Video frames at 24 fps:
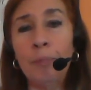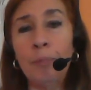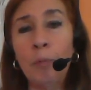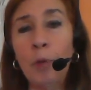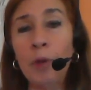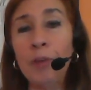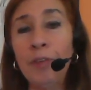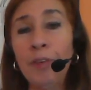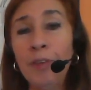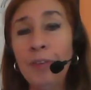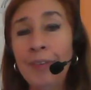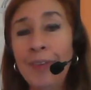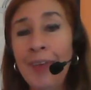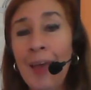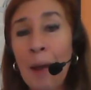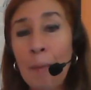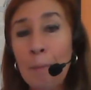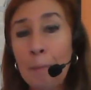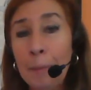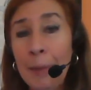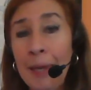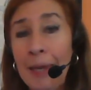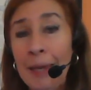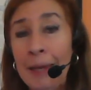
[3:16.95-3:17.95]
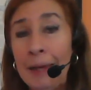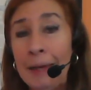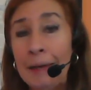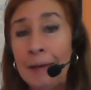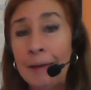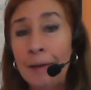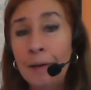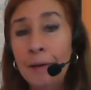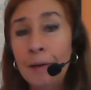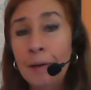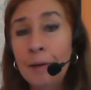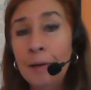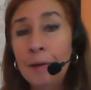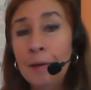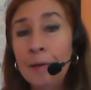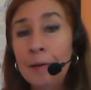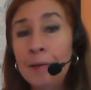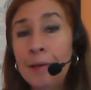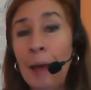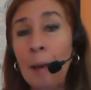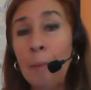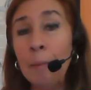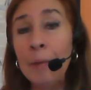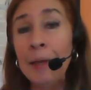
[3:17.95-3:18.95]
What does that mean?
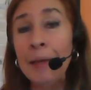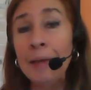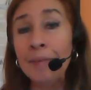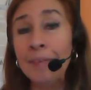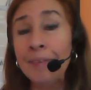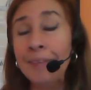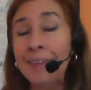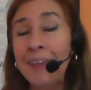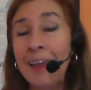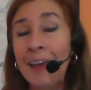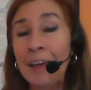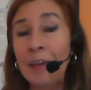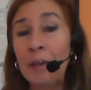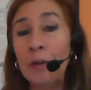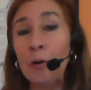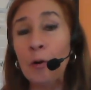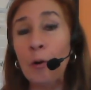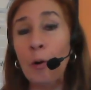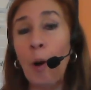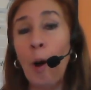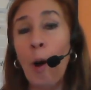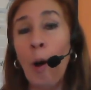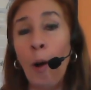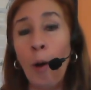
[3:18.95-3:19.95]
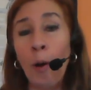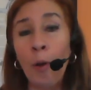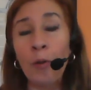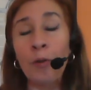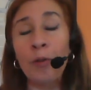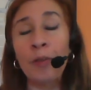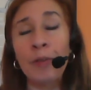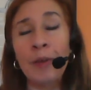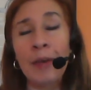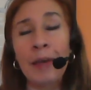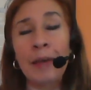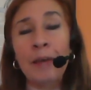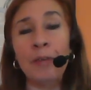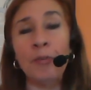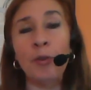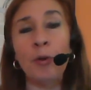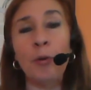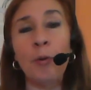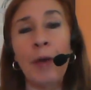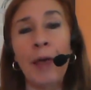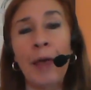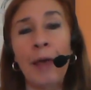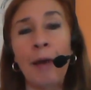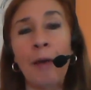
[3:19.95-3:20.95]
That means that you're all things.
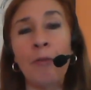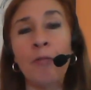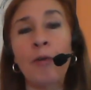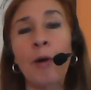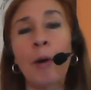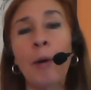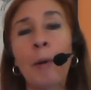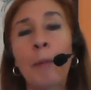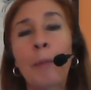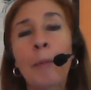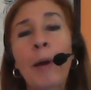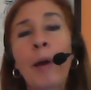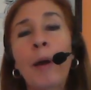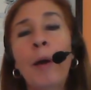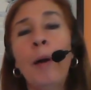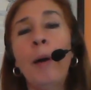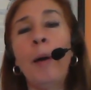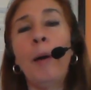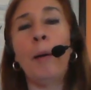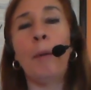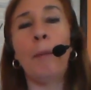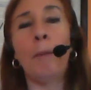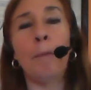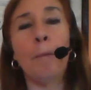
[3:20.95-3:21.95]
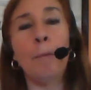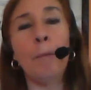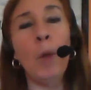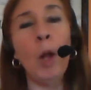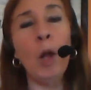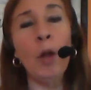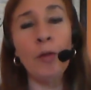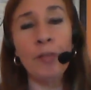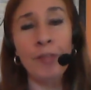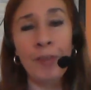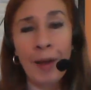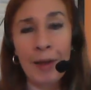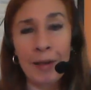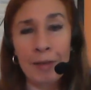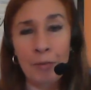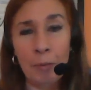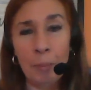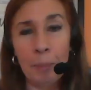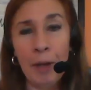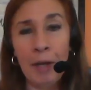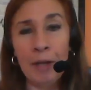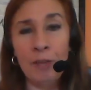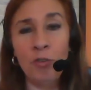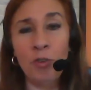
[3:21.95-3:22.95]
You have a
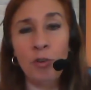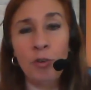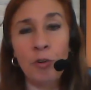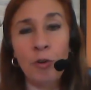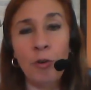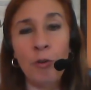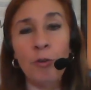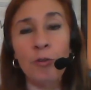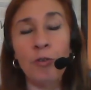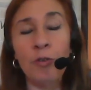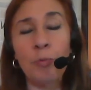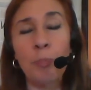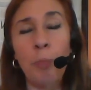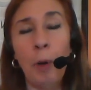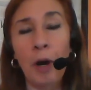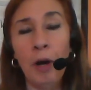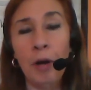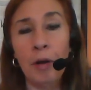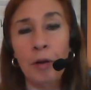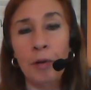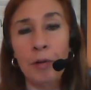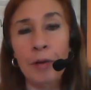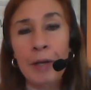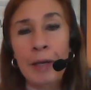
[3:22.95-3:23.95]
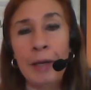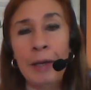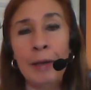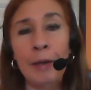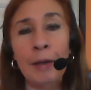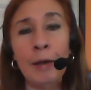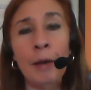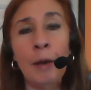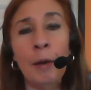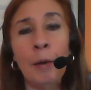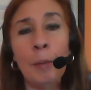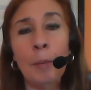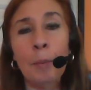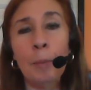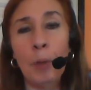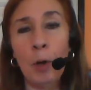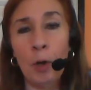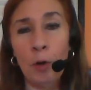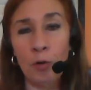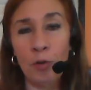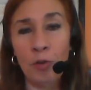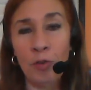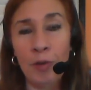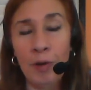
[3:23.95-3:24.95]
multidimensional, sparkling
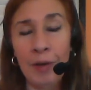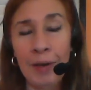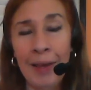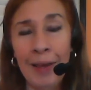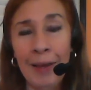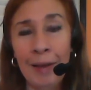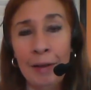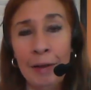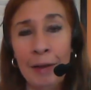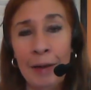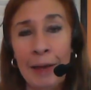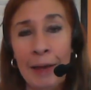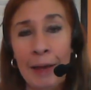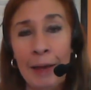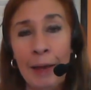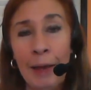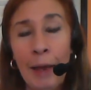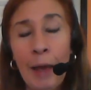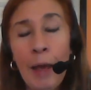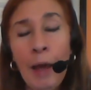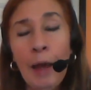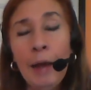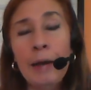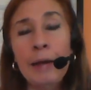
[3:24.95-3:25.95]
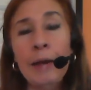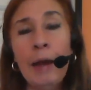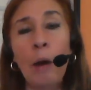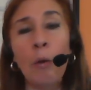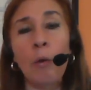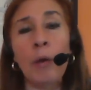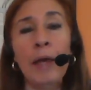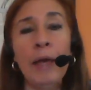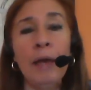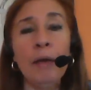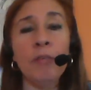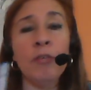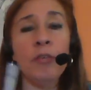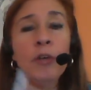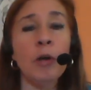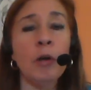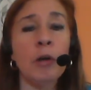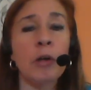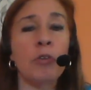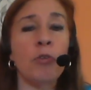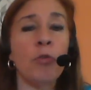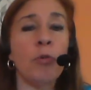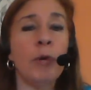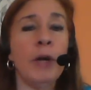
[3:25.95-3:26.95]
personality. Now, if
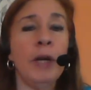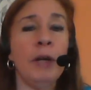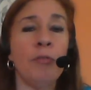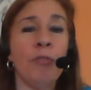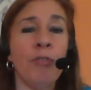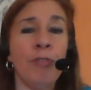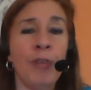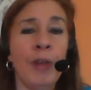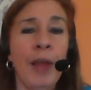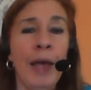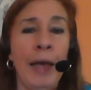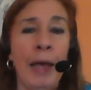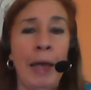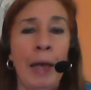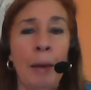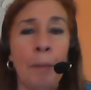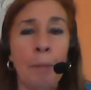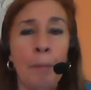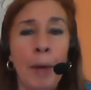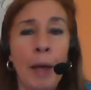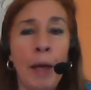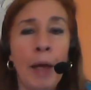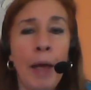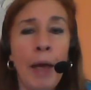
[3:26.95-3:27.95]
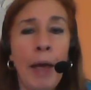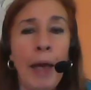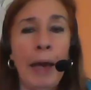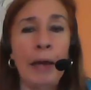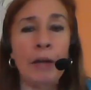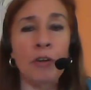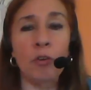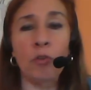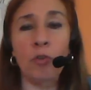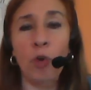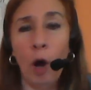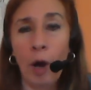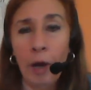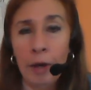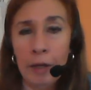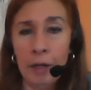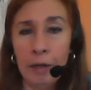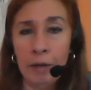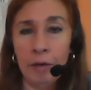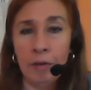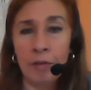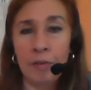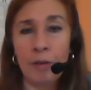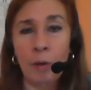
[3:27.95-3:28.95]
you're a twin flame and you're
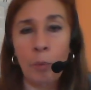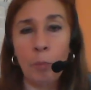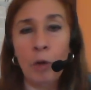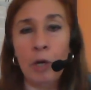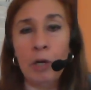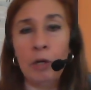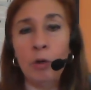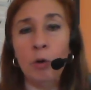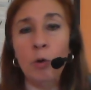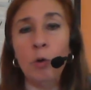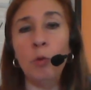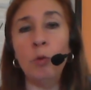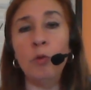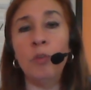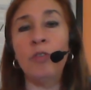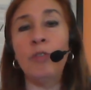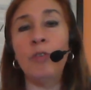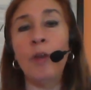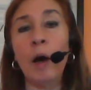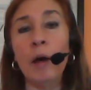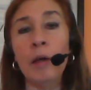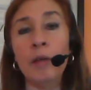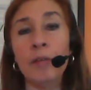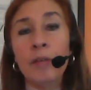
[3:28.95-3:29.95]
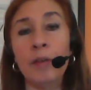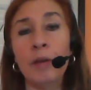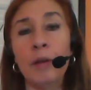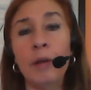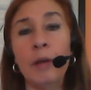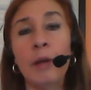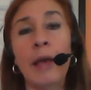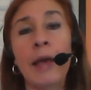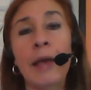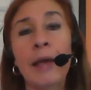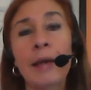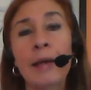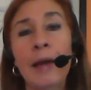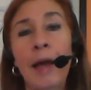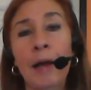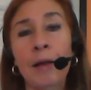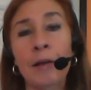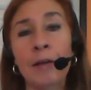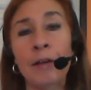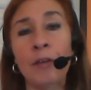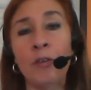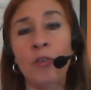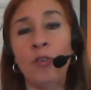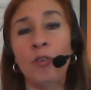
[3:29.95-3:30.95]
talking to someone who doesn't
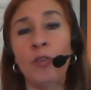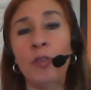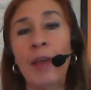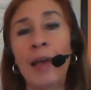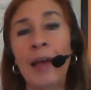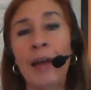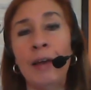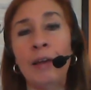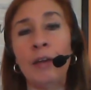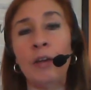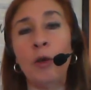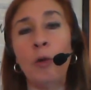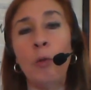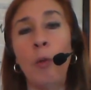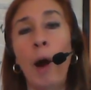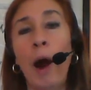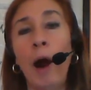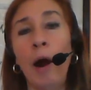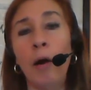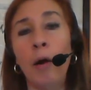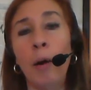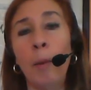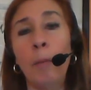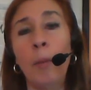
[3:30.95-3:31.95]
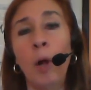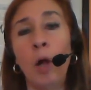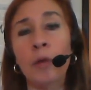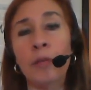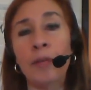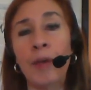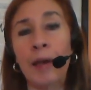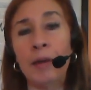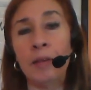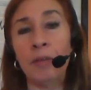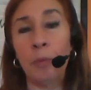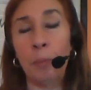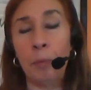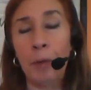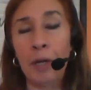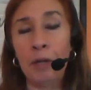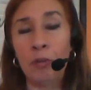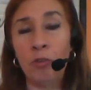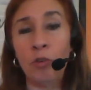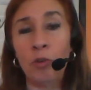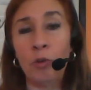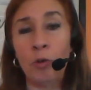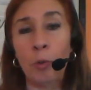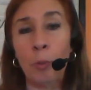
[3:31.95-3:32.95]
acknowledge that you are a
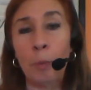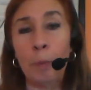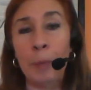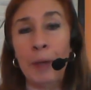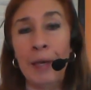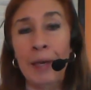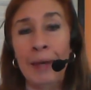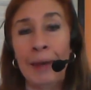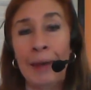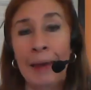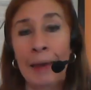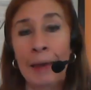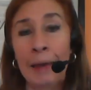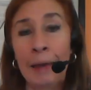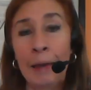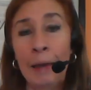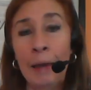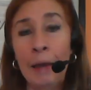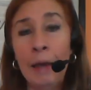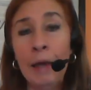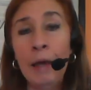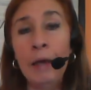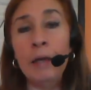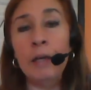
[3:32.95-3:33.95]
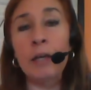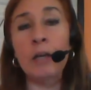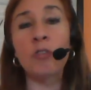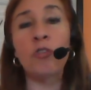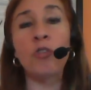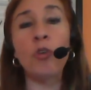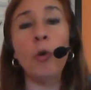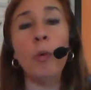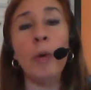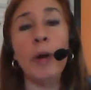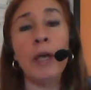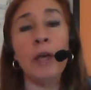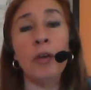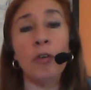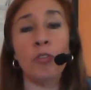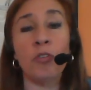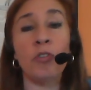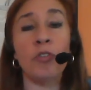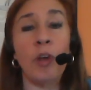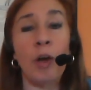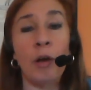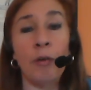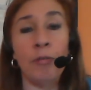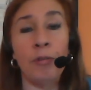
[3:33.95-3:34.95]
multidimensional being, you're doing
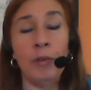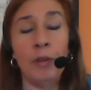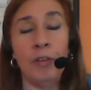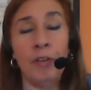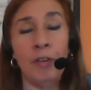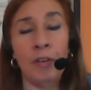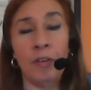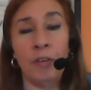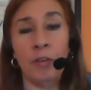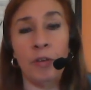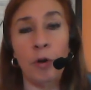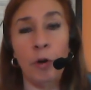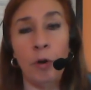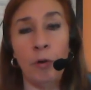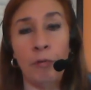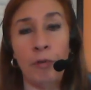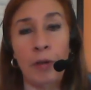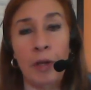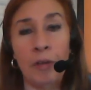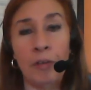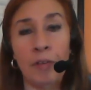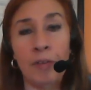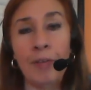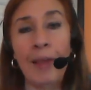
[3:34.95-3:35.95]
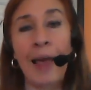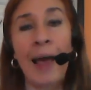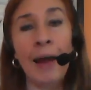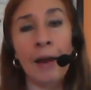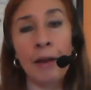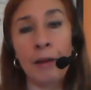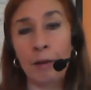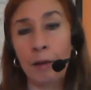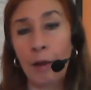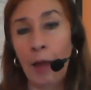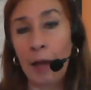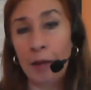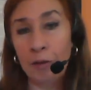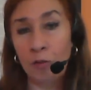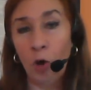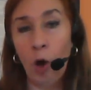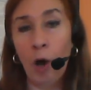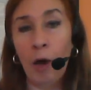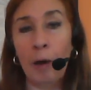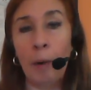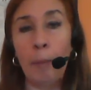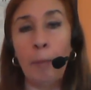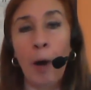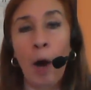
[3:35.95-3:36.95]
yourself a disservice. That I
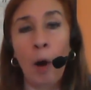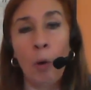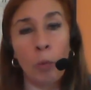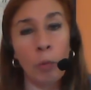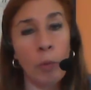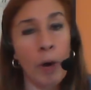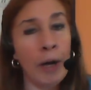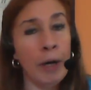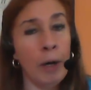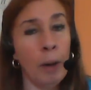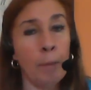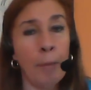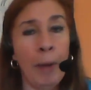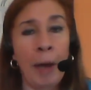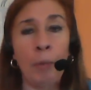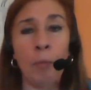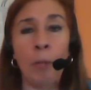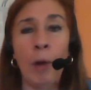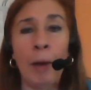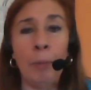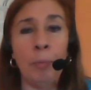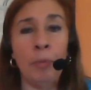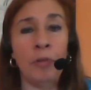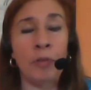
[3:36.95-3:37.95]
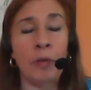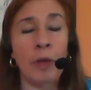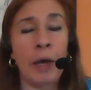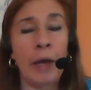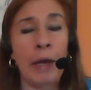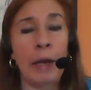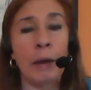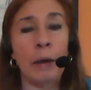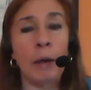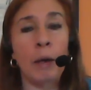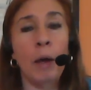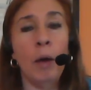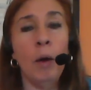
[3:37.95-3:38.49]
talk about right on my website.